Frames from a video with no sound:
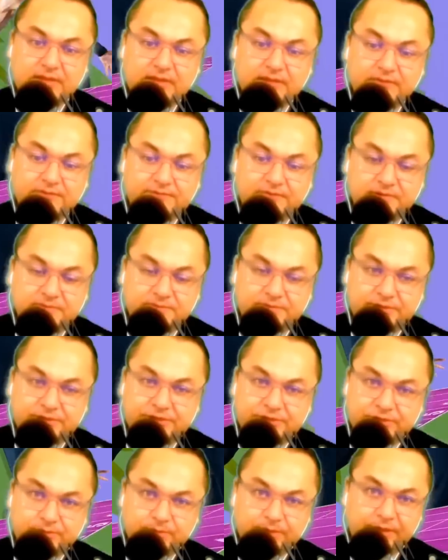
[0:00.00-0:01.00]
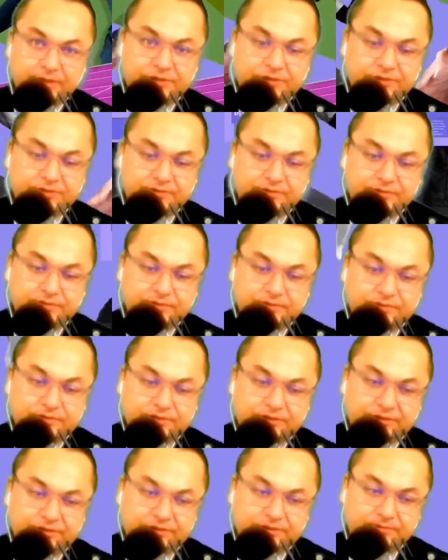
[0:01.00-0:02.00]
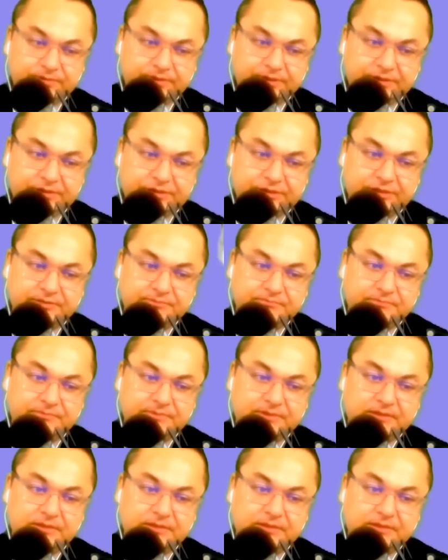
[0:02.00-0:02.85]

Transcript: and from situation to situation.